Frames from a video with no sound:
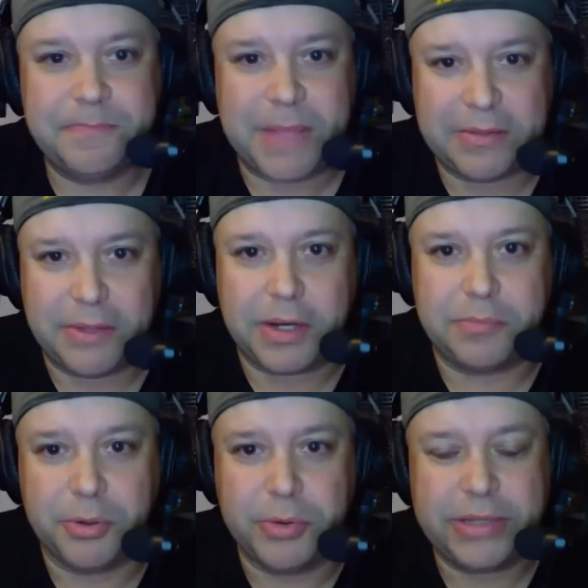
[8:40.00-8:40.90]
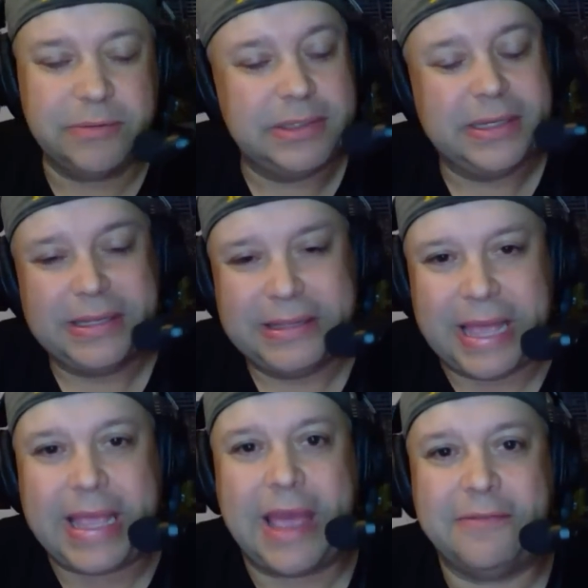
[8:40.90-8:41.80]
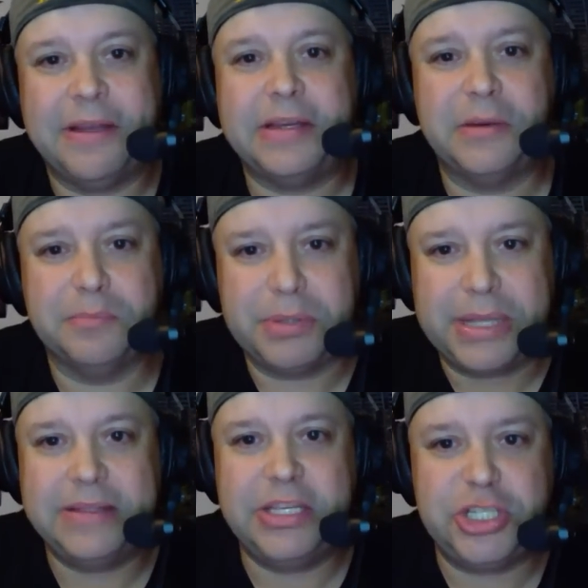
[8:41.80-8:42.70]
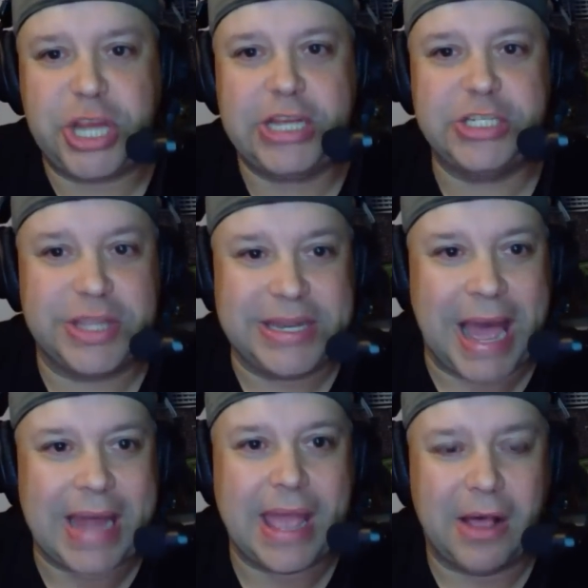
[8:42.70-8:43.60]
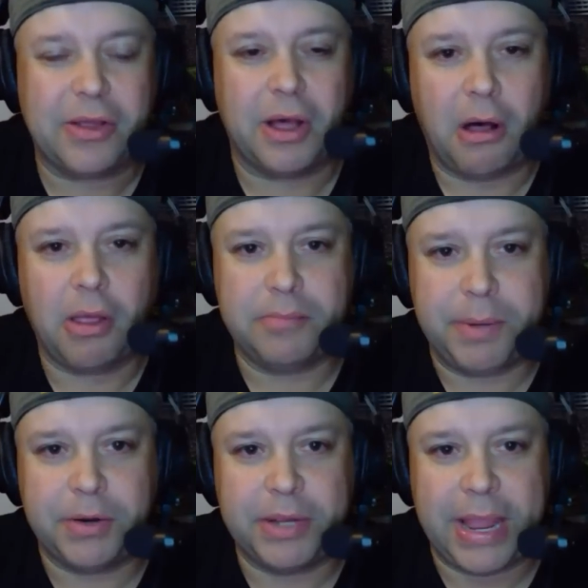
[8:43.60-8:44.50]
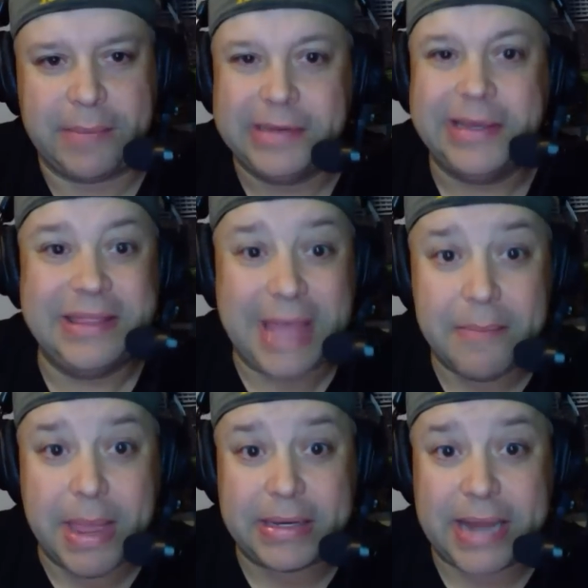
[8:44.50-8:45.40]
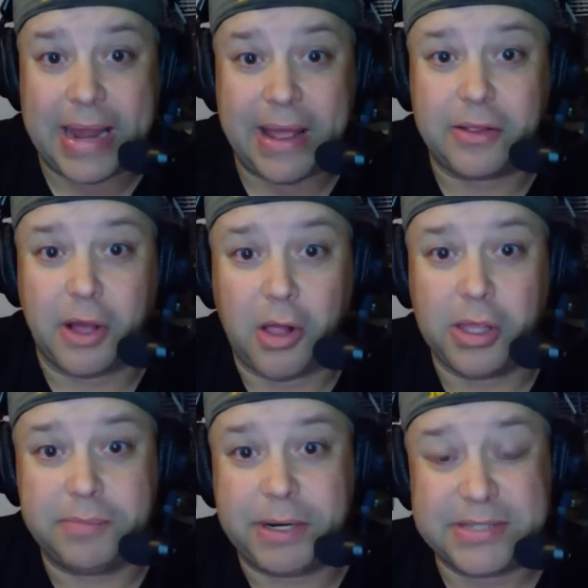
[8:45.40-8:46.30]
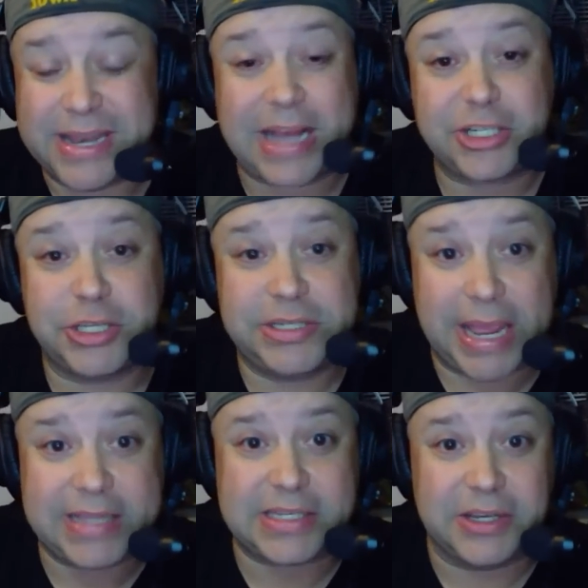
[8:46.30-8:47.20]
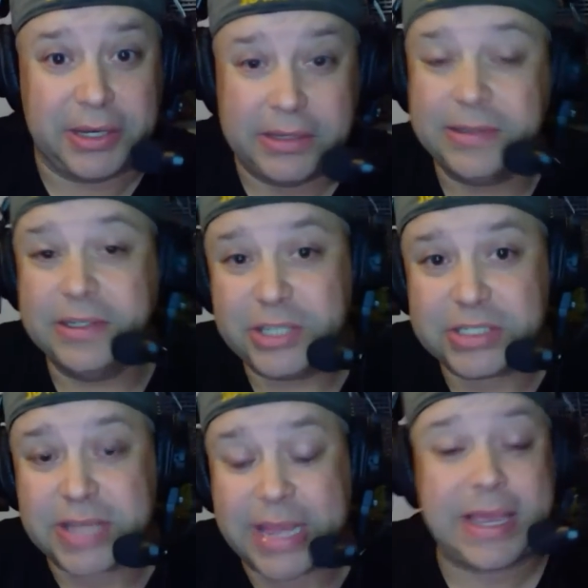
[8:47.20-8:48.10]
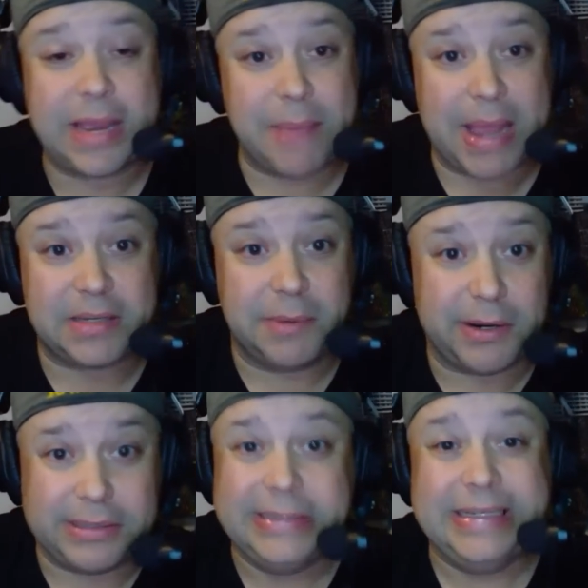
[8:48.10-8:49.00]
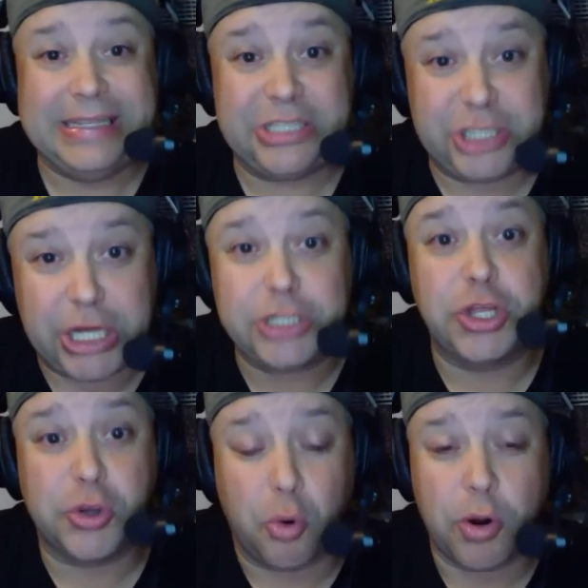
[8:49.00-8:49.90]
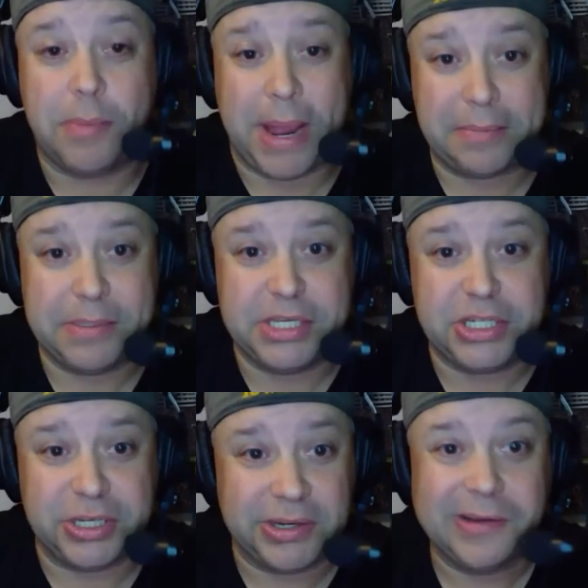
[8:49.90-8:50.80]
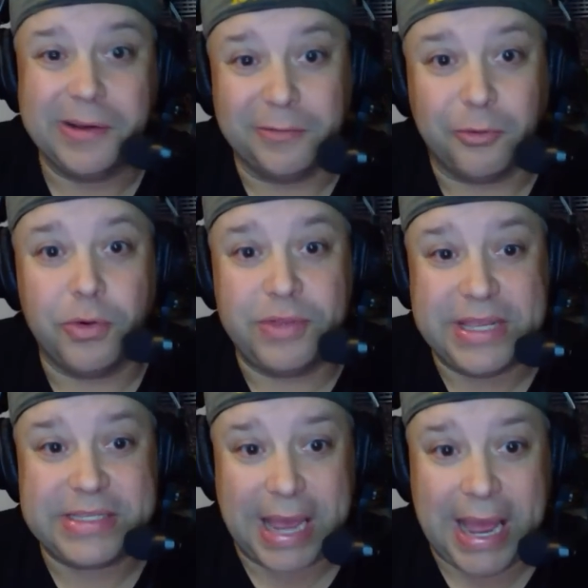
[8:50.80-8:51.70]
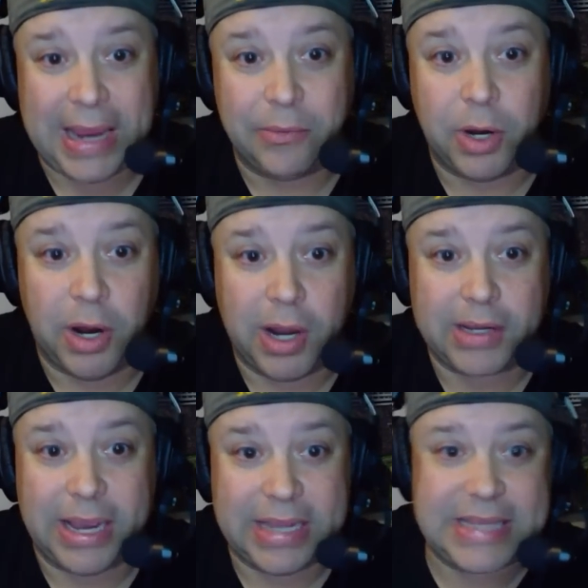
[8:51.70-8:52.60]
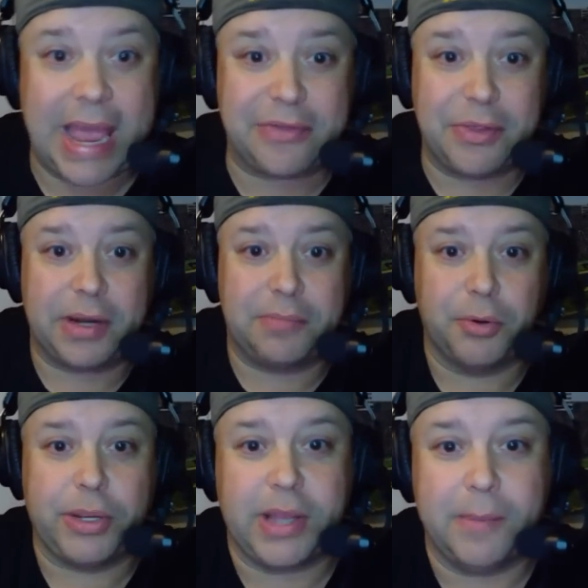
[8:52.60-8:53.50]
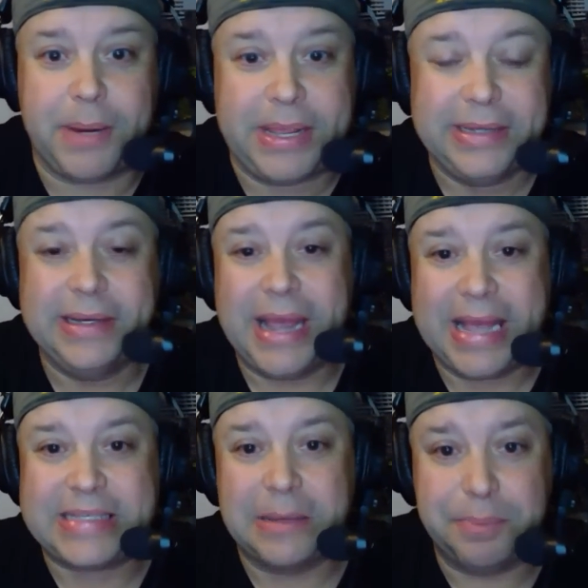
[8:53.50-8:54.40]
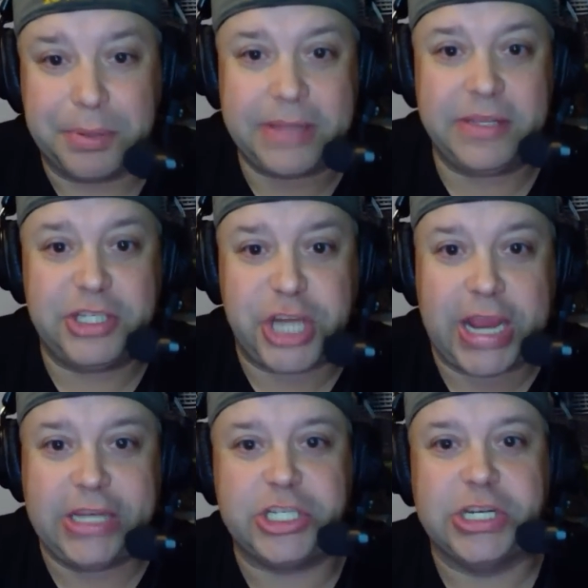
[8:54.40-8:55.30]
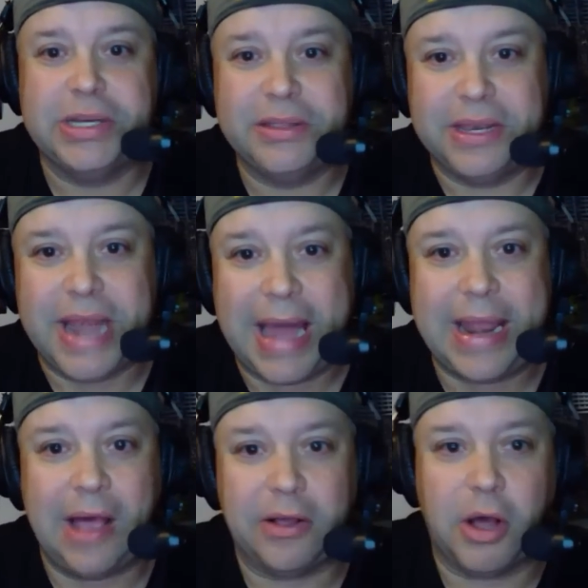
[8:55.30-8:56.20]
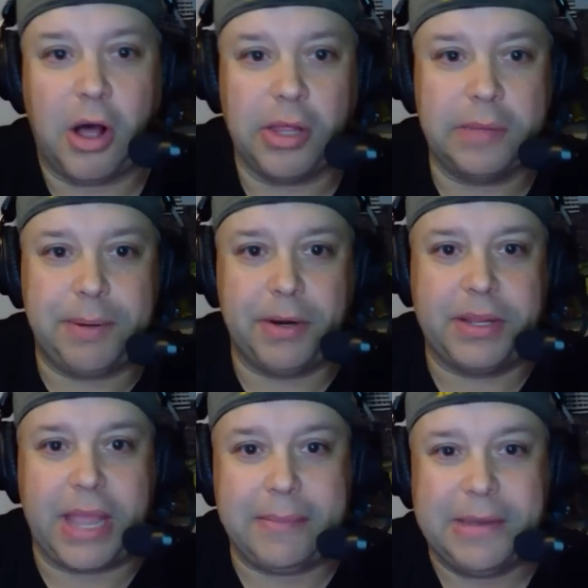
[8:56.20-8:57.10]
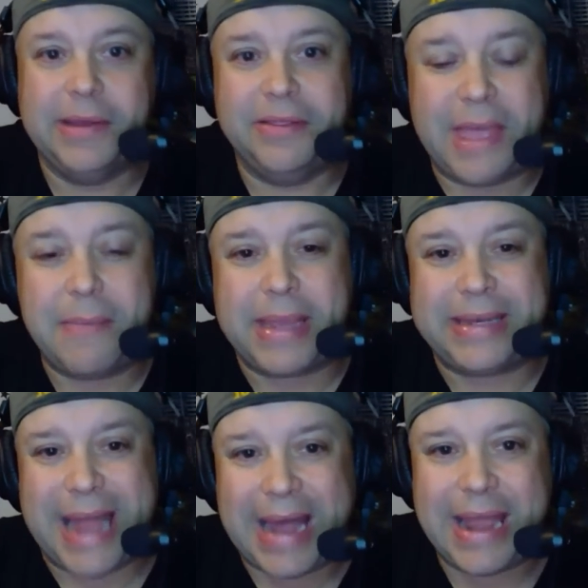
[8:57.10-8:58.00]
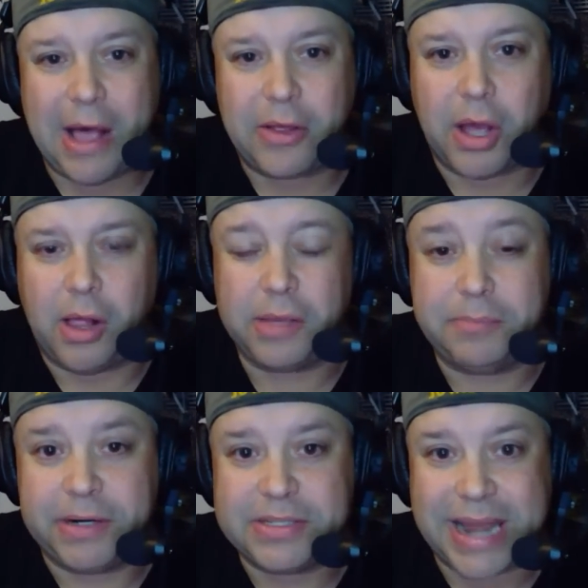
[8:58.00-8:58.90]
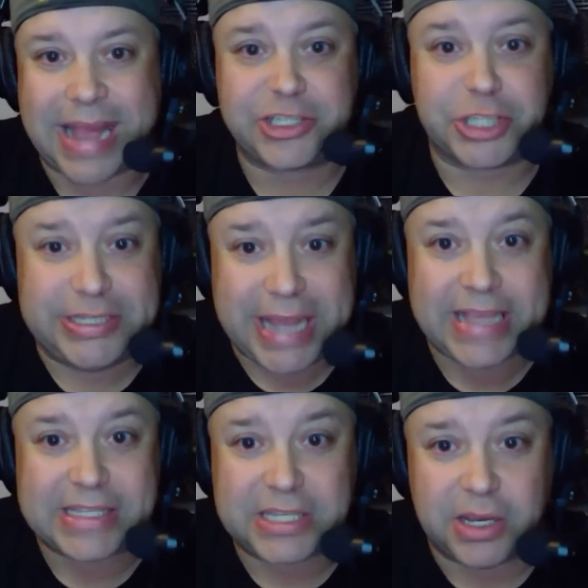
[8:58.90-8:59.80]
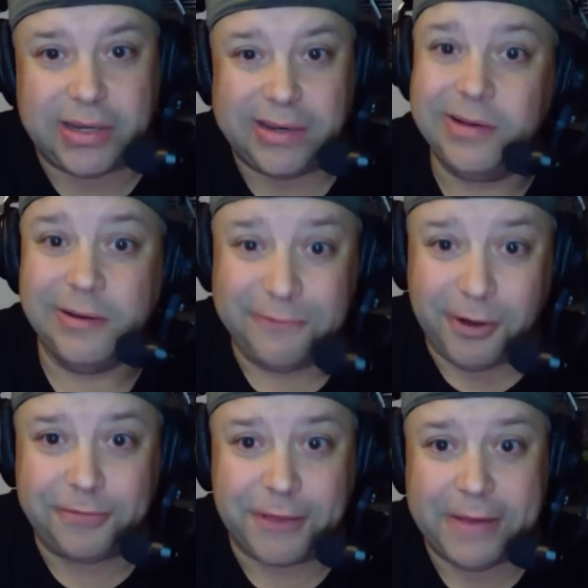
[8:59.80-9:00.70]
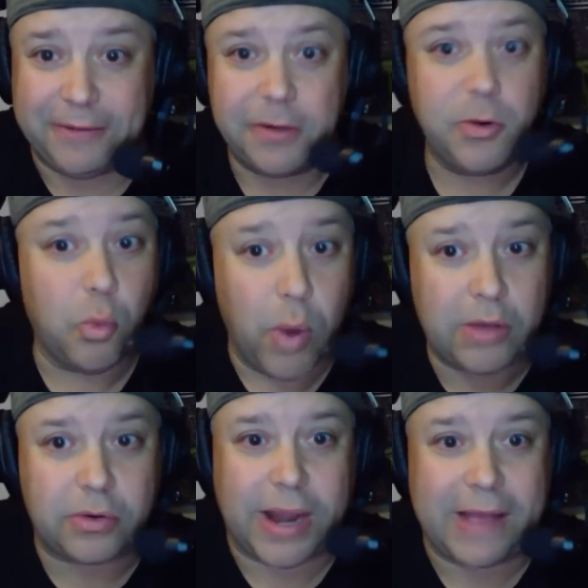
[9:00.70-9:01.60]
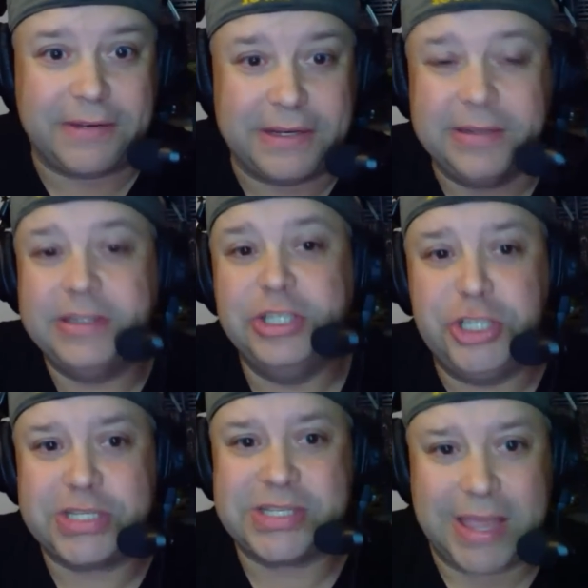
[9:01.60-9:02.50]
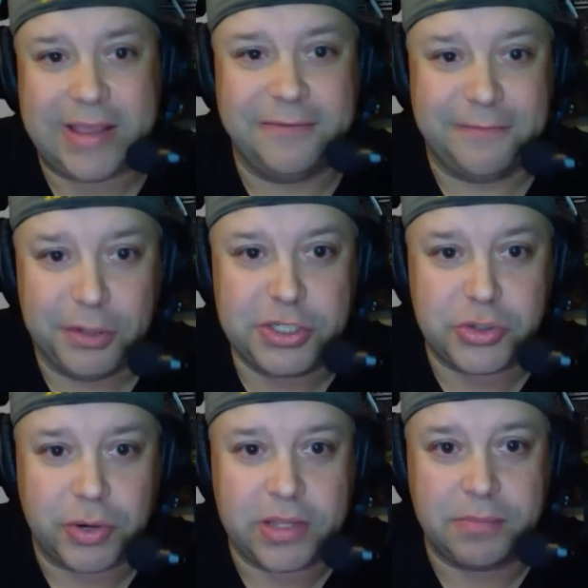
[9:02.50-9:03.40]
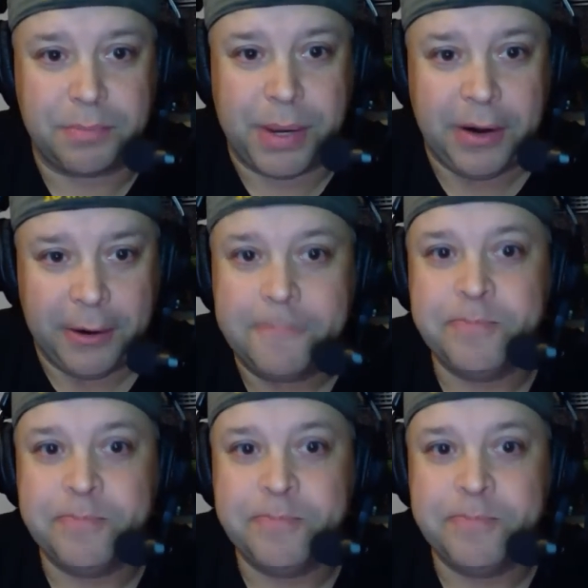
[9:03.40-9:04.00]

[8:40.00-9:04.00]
Athletic Brewing, they have completely changed the non-alcoholic beer game. They make non-alcoholic beers that actually taste good, just like Cade McNamara has changed the quarterback position for these Iowa Hawkeyes. Athletic Brewing Company has completely changed the non-alcoholic beer game. They make non-alcoholic beers that actually taste good, full flavor, well-crafted, just like a full-strength beer.